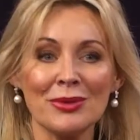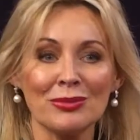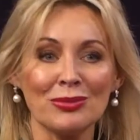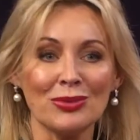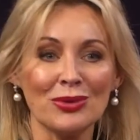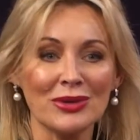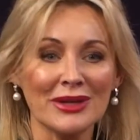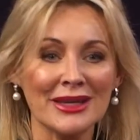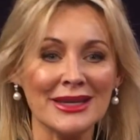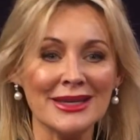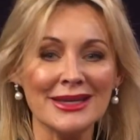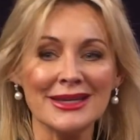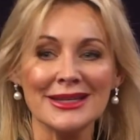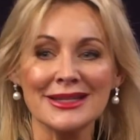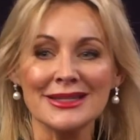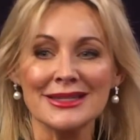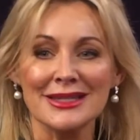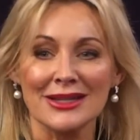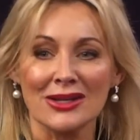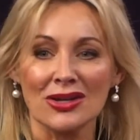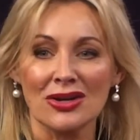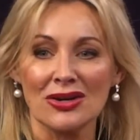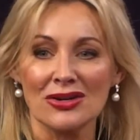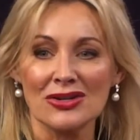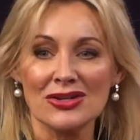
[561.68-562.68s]
walking into
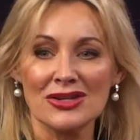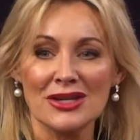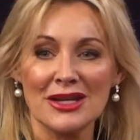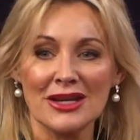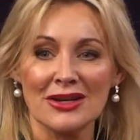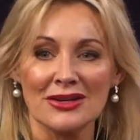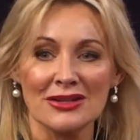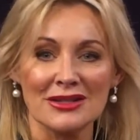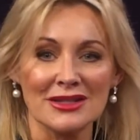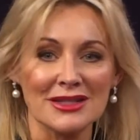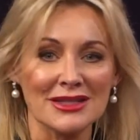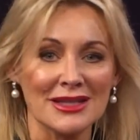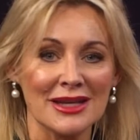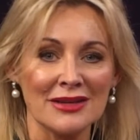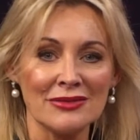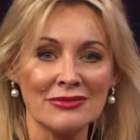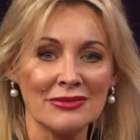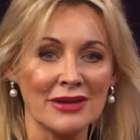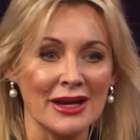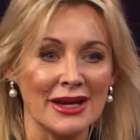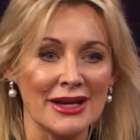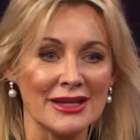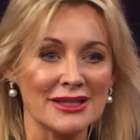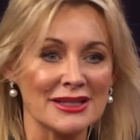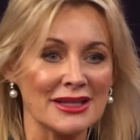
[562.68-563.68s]
Koshi on
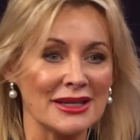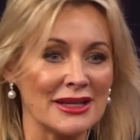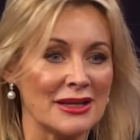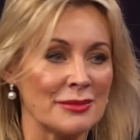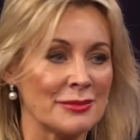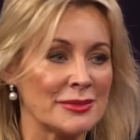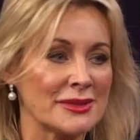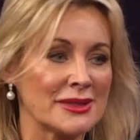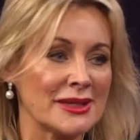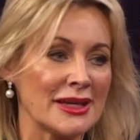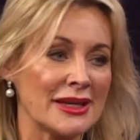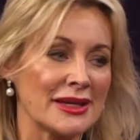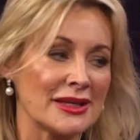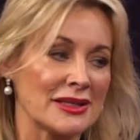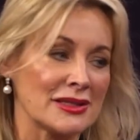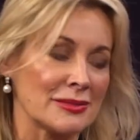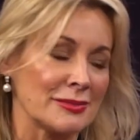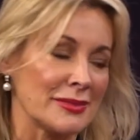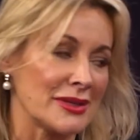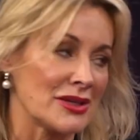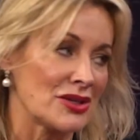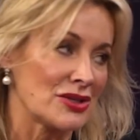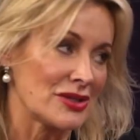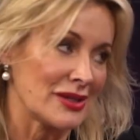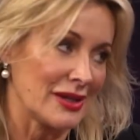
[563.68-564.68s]
Sunrise and him saying to
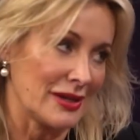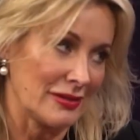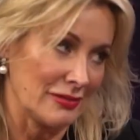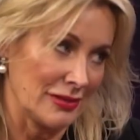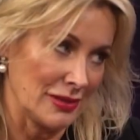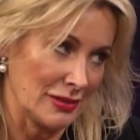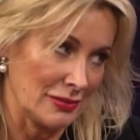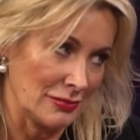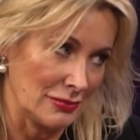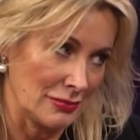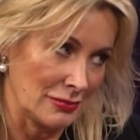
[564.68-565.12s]
me, Sharon,